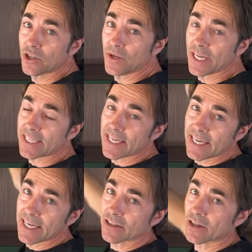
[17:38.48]
units
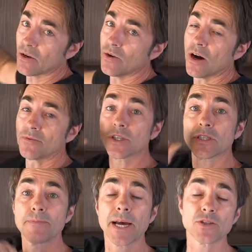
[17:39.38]
here, so I'm
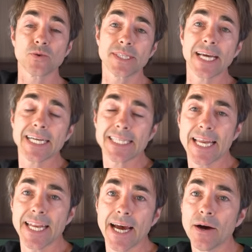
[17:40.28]
just about to attach
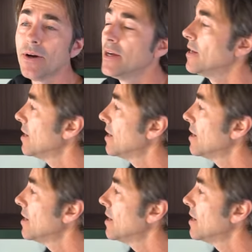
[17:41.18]
that now.